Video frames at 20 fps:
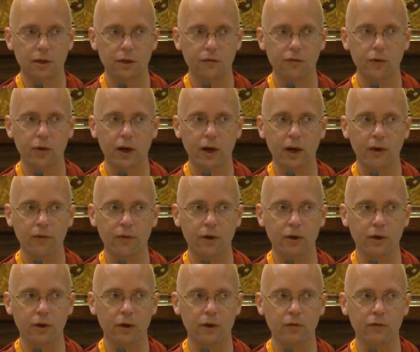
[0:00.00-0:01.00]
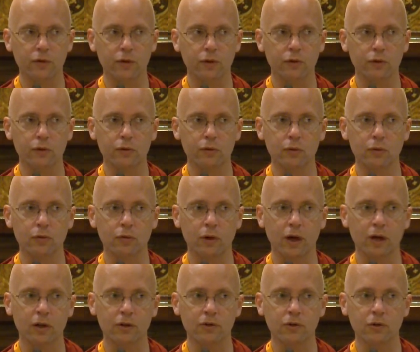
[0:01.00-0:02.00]
And if you have that confidence, you will
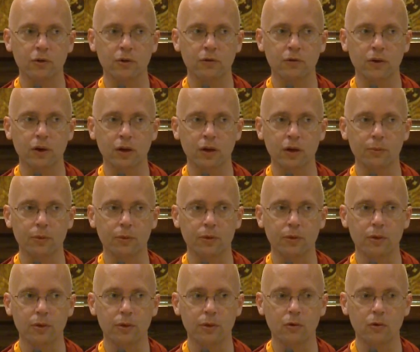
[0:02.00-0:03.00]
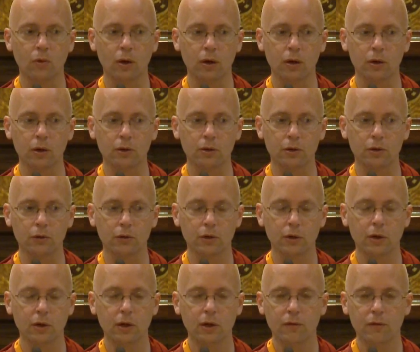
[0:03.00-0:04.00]
gradually develop the
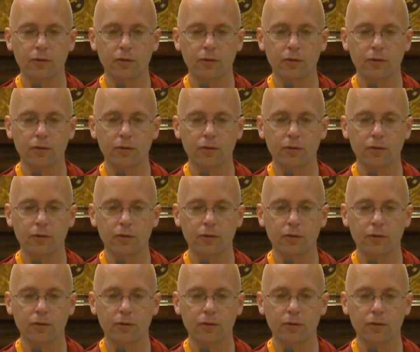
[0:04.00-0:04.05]
qualities.